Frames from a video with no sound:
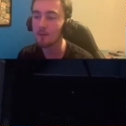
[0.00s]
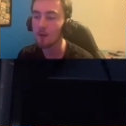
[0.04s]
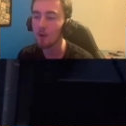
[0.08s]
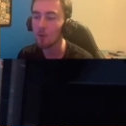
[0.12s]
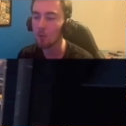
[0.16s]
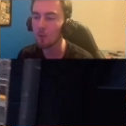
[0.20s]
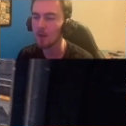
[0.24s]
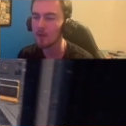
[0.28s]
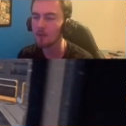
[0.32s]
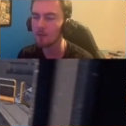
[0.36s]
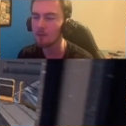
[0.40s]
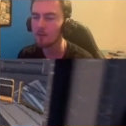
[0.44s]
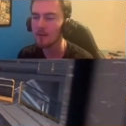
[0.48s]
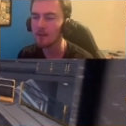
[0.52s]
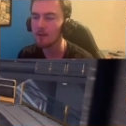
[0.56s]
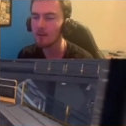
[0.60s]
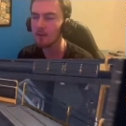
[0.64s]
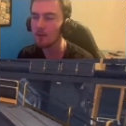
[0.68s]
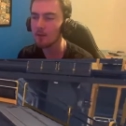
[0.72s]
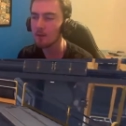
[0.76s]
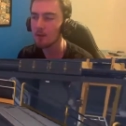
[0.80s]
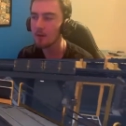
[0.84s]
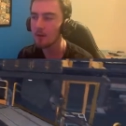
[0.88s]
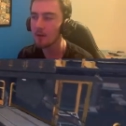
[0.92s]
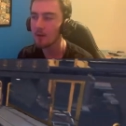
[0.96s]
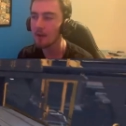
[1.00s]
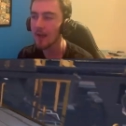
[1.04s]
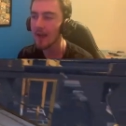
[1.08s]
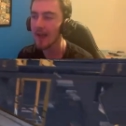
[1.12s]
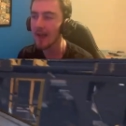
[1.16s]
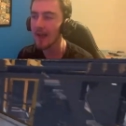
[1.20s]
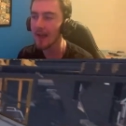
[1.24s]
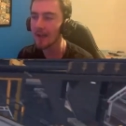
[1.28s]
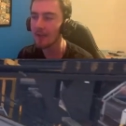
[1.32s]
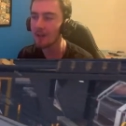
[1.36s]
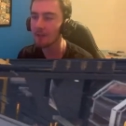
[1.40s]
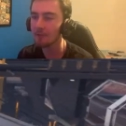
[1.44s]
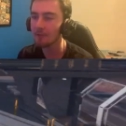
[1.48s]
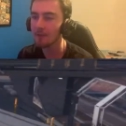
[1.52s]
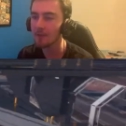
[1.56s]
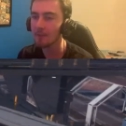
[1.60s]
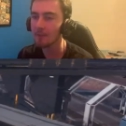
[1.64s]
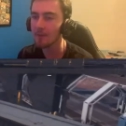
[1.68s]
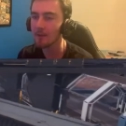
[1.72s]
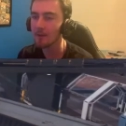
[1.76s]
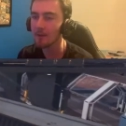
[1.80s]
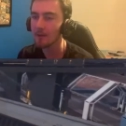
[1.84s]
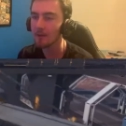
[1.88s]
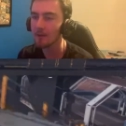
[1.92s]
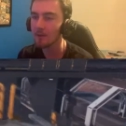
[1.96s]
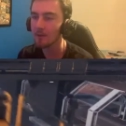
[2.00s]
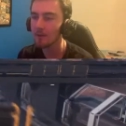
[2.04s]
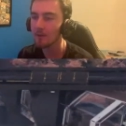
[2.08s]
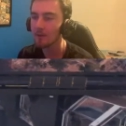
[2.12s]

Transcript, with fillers: a well better, a hell of a lot better.